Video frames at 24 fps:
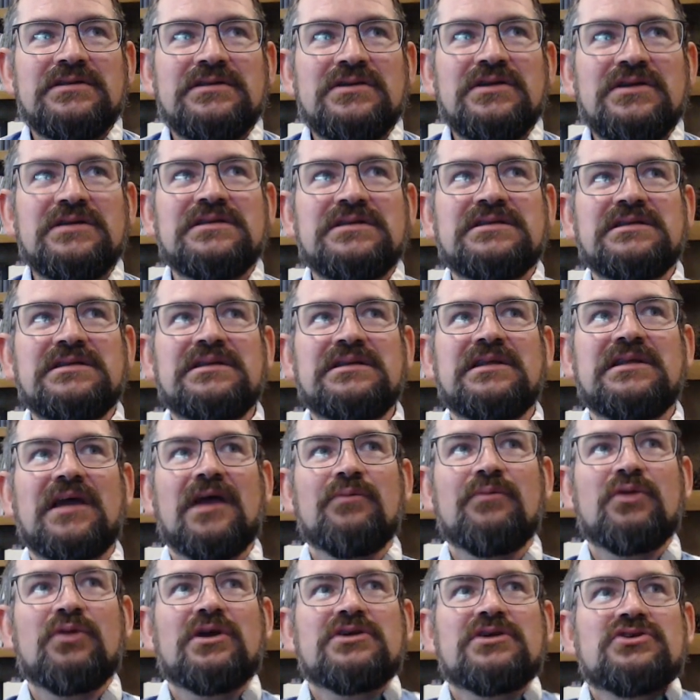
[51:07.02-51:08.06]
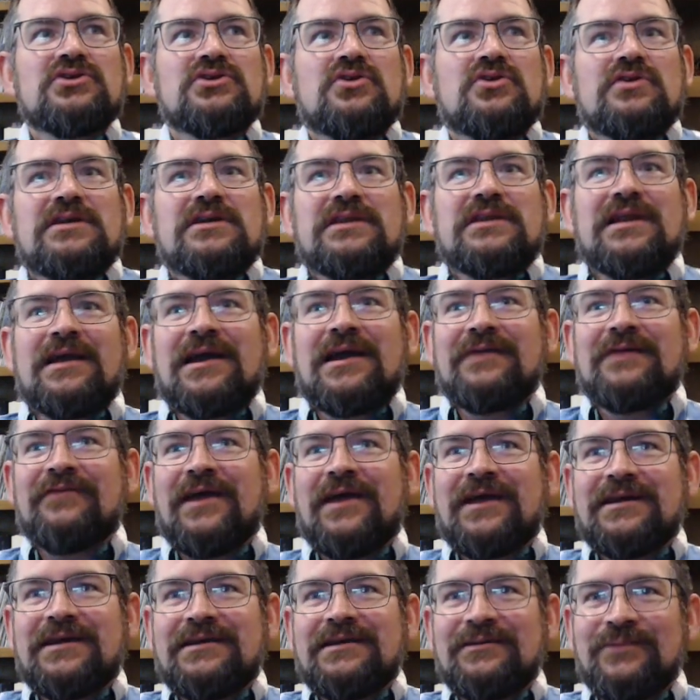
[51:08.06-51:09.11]
see that, because you don't get that kind of
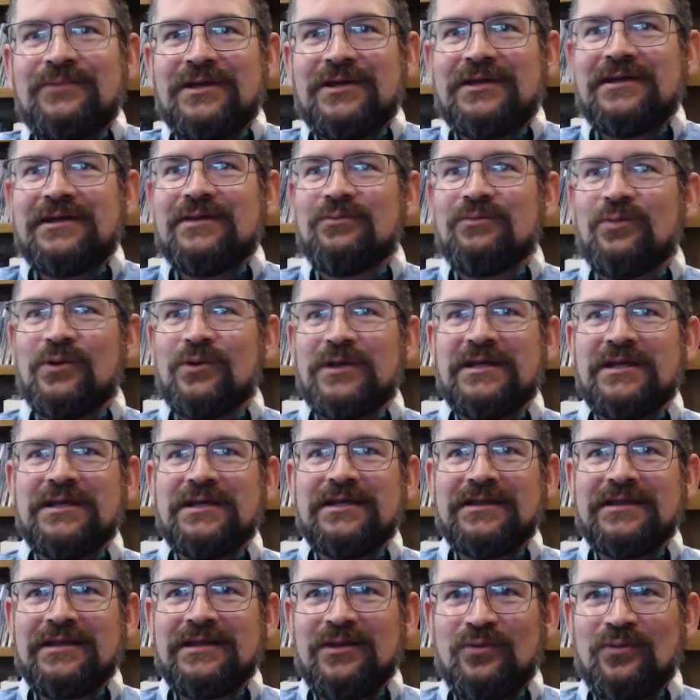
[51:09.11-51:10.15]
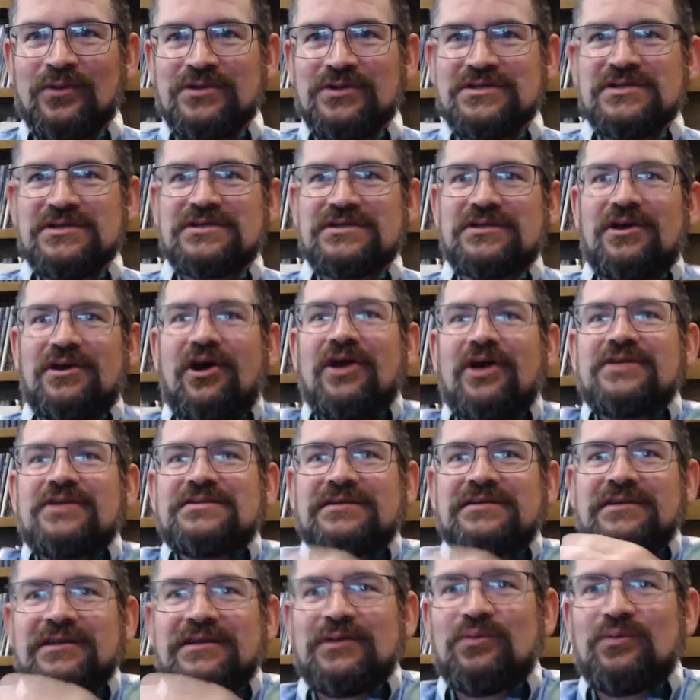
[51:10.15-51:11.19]
academic inbreeding that we're just constantly
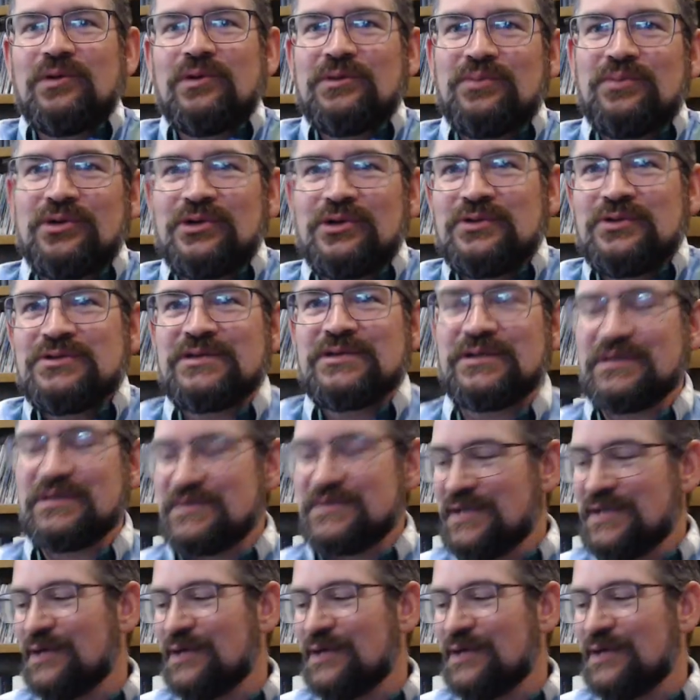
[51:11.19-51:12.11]
reproducing the same thing.